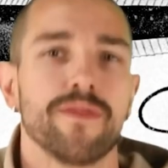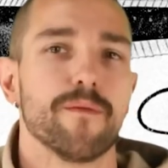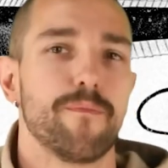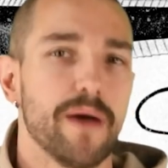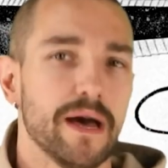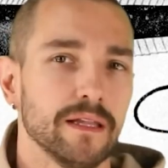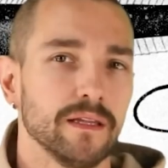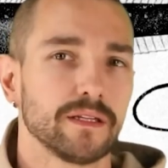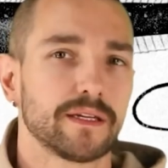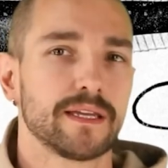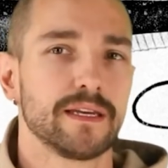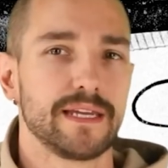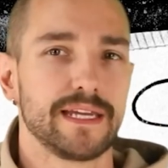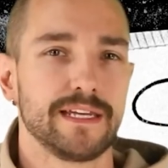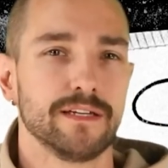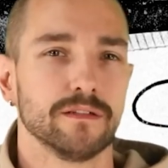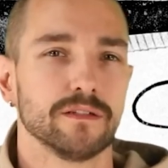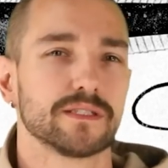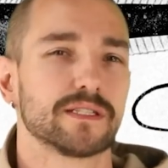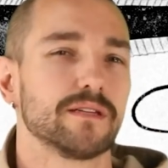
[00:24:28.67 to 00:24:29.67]
When the pelican
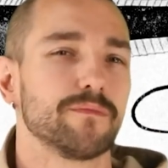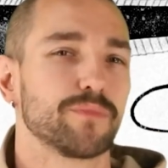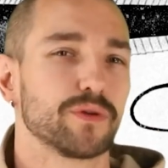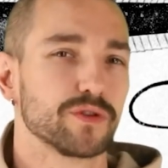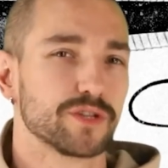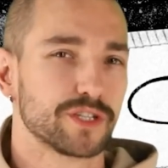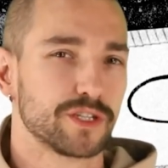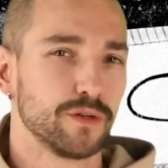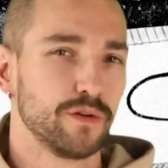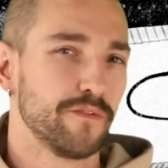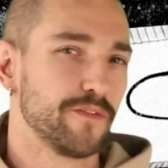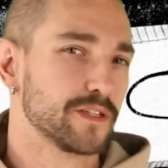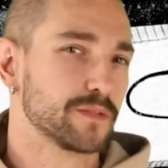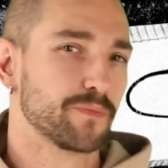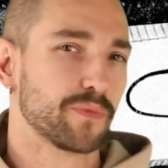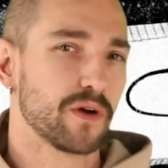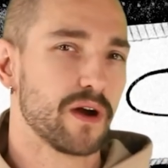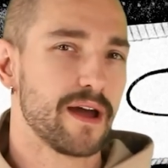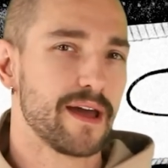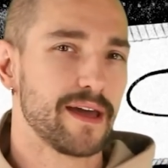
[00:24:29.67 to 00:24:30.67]
eel is in pursuit of its
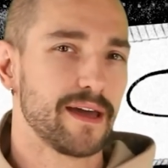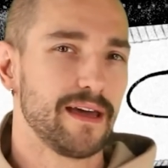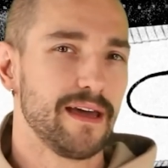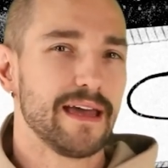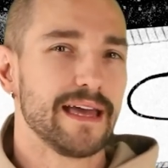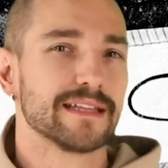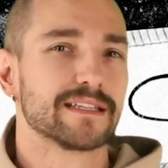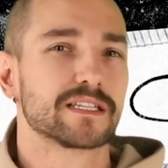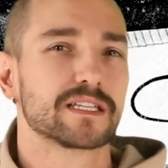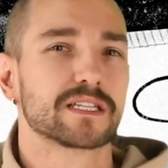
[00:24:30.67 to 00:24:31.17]
prey, it